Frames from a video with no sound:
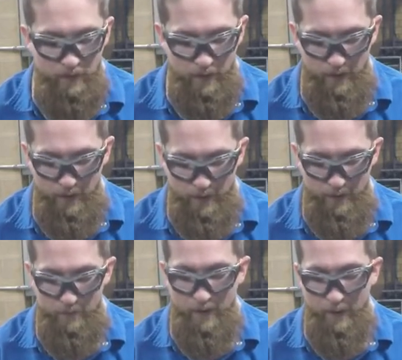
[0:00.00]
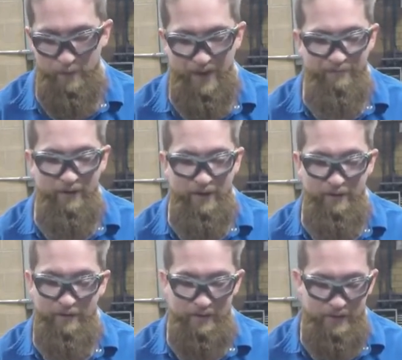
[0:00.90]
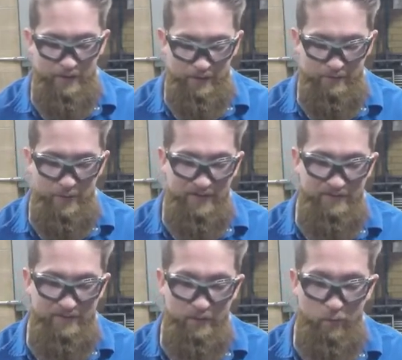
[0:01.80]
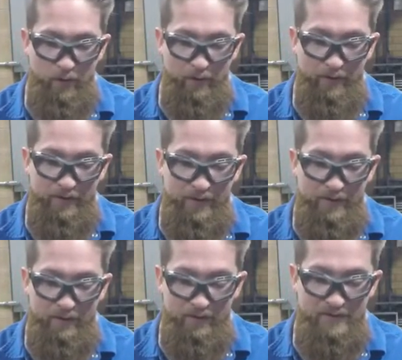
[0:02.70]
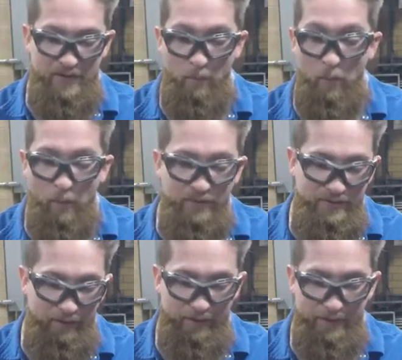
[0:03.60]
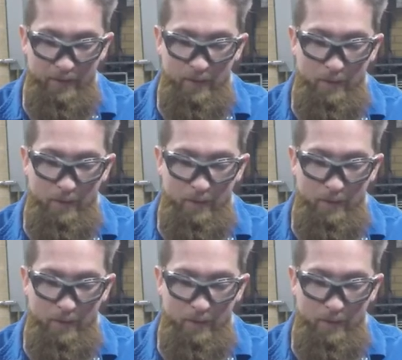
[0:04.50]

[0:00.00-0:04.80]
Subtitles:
A backfire is basically where there is a momentary